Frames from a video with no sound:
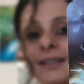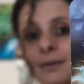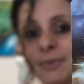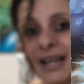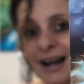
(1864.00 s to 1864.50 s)
going
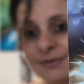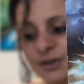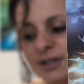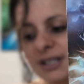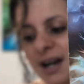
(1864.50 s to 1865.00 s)
to be
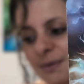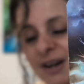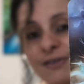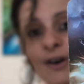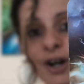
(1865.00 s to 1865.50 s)
after a time
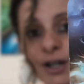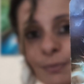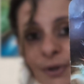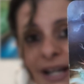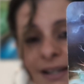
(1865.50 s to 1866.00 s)
of
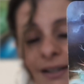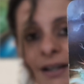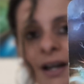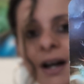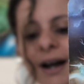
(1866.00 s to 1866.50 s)
heartbreak.
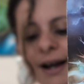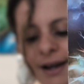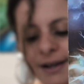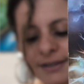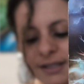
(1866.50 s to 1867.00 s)

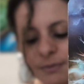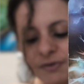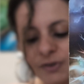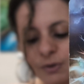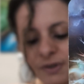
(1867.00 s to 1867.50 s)
Uh, some
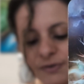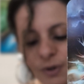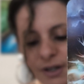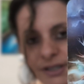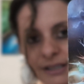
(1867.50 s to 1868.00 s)
of you, if
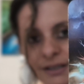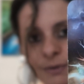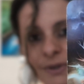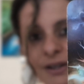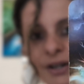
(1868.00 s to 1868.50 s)
you are dealing with